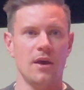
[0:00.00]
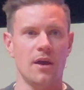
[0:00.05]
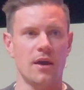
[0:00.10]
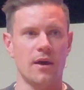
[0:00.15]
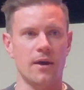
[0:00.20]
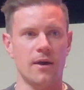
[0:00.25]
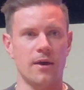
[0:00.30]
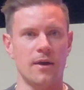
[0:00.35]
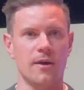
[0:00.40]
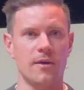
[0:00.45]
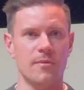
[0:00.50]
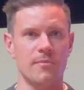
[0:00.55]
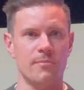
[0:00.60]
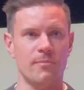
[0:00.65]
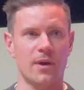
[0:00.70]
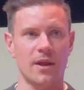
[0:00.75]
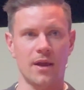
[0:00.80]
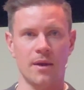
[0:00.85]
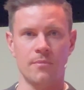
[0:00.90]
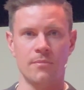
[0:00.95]
Uh,
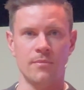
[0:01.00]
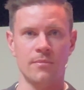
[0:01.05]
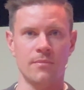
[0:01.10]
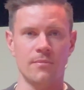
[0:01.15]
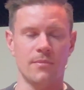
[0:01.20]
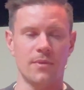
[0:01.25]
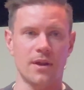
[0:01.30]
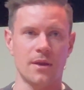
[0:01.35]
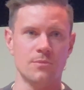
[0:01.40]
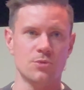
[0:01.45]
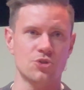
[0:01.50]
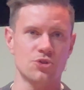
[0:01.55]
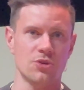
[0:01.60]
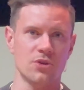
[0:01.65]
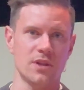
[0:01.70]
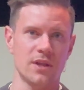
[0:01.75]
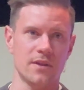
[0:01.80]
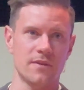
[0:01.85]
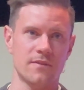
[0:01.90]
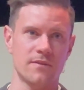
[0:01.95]
but I'm but I'm sure
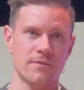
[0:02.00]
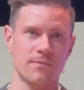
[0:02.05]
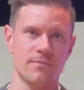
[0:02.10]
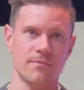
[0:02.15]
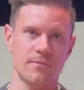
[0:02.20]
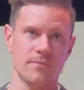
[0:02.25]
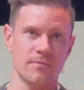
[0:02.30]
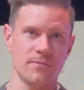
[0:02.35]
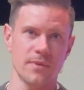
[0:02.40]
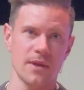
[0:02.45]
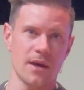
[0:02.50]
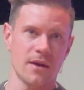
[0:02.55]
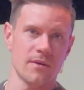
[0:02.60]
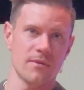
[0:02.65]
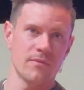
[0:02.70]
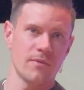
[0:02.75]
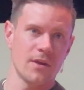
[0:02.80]
that yeah,